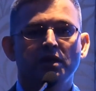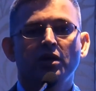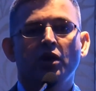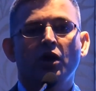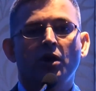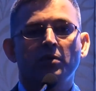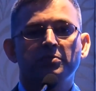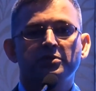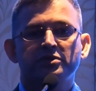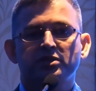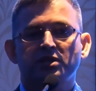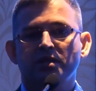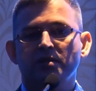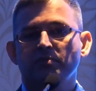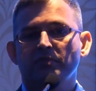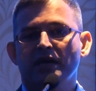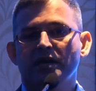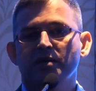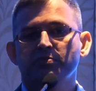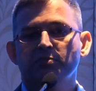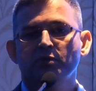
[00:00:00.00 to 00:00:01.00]
obviously
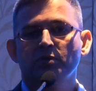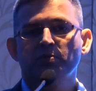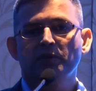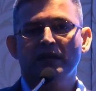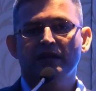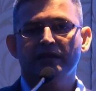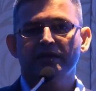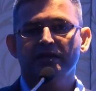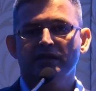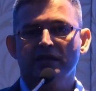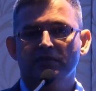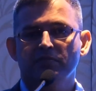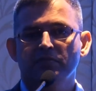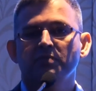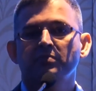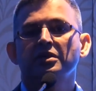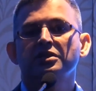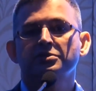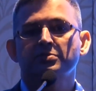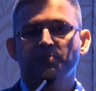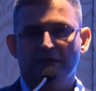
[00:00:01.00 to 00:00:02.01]
manpower planning can be
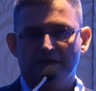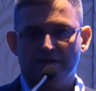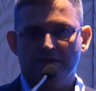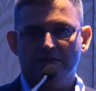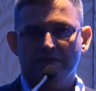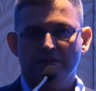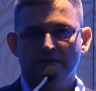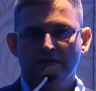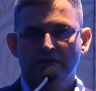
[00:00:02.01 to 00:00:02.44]
much better.